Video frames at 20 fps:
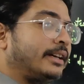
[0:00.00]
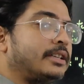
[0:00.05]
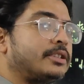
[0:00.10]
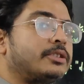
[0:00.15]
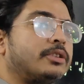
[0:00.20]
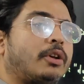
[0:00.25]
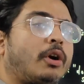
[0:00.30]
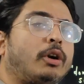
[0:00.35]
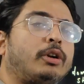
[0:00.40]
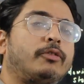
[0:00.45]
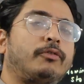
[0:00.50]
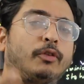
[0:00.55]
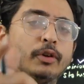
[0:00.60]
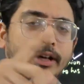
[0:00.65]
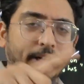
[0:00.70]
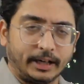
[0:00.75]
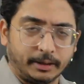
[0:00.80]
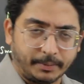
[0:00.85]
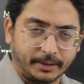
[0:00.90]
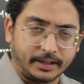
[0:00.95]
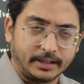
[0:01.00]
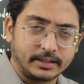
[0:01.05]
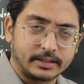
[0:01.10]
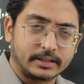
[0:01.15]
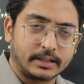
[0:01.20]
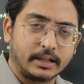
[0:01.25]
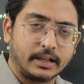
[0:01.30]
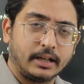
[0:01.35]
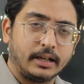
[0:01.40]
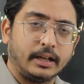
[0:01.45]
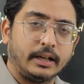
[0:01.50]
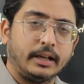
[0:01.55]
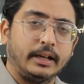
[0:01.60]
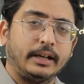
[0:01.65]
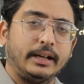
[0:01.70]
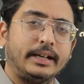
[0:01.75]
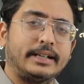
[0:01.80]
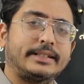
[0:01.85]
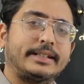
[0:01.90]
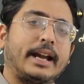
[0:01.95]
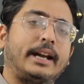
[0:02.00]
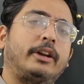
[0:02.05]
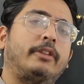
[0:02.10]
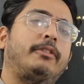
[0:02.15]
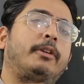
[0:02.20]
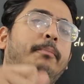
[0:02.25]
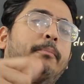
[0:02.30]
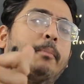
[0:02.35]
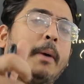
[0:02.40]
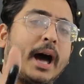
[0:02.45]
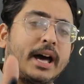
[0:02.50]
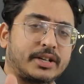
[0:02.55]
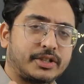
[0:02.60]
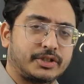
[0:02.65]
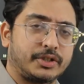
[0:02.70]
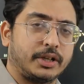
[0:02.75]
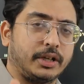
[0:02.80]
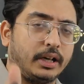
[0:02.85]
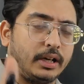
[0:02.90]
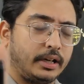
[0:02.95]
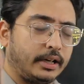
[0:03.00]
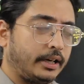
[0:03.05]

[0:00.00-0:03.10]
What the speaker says: it is not full independence, it's kind of a partial